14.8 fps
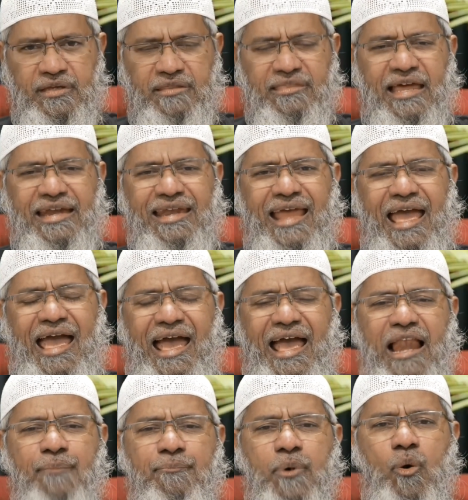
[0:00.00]
that
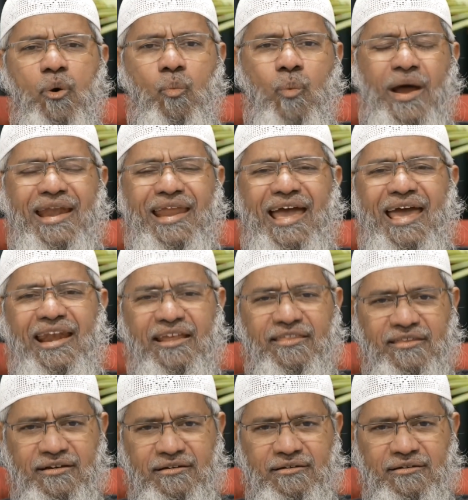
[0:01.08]
help one
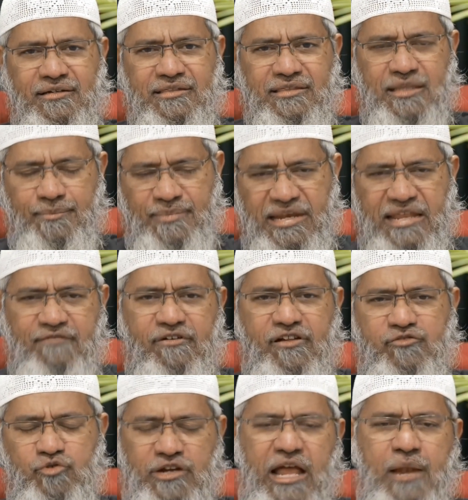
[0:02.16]
another, the
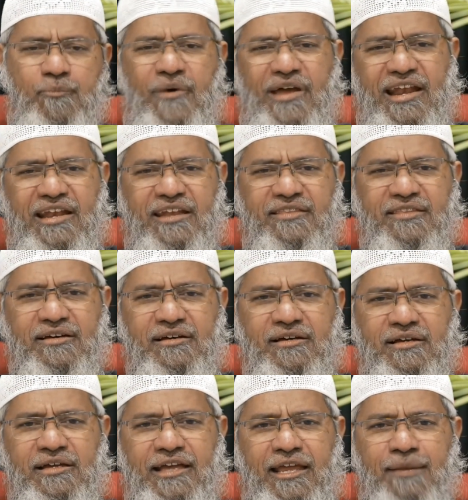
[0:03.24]
believers should help one another
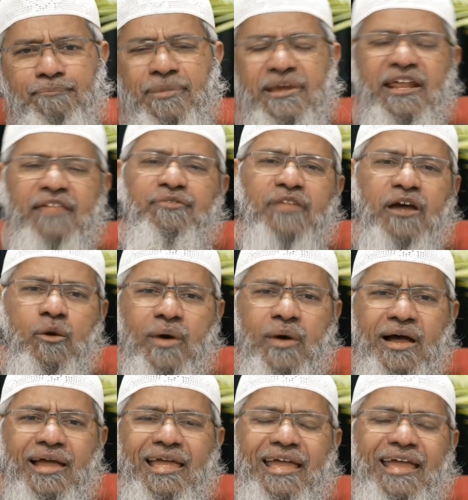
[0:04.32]
in birr and taqwa,